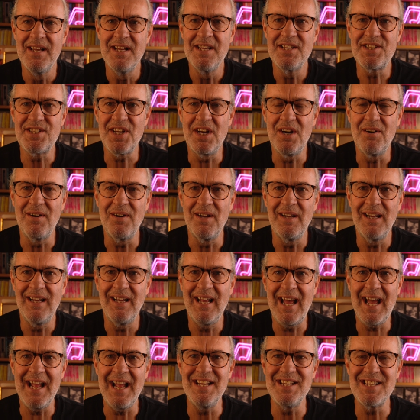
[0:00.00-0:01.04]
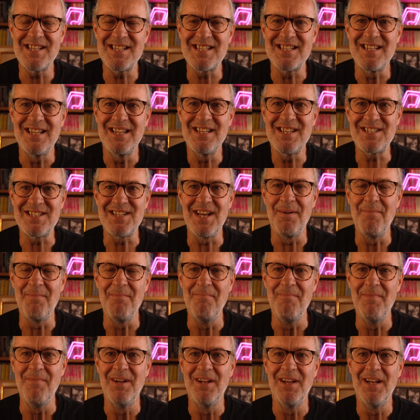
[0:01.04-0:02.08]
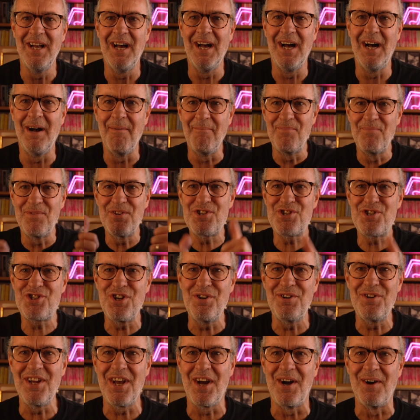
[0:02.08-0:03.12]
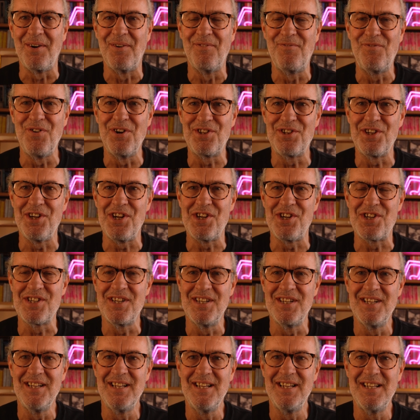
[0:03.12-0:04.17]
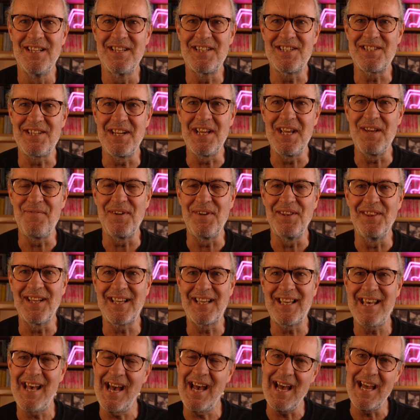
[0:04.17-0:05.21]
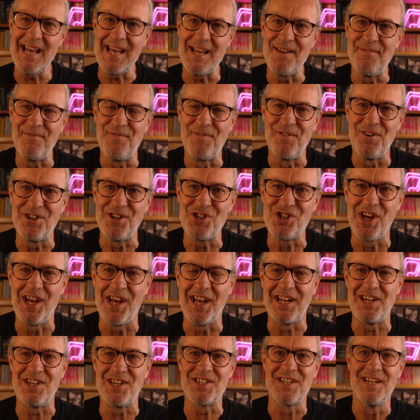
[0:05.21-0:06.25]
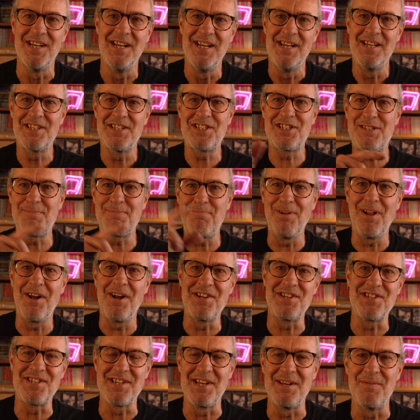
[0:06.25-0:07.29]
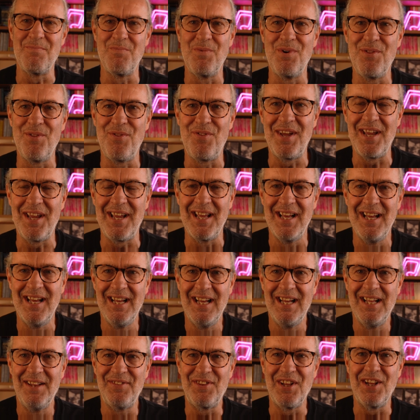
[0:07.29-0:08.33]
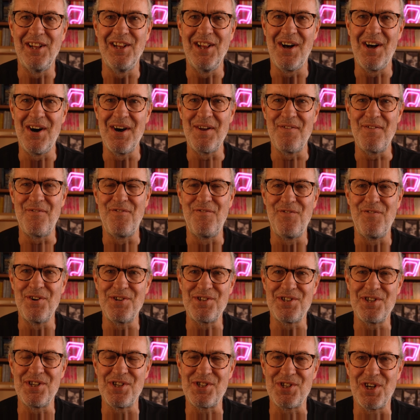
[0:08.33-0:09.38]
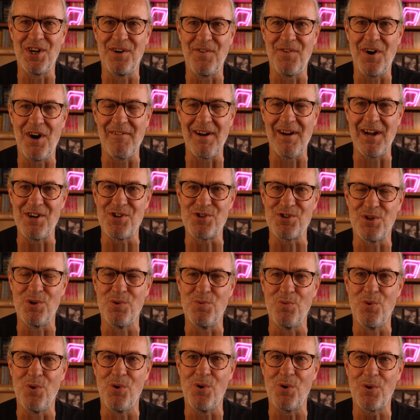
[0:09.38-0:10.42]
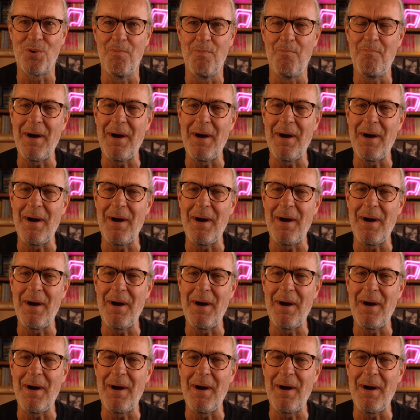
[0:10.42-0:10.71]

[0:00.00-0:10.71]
So hence some studio footage. Steve in the cave for a change, spliced in with the live footage of our actual walk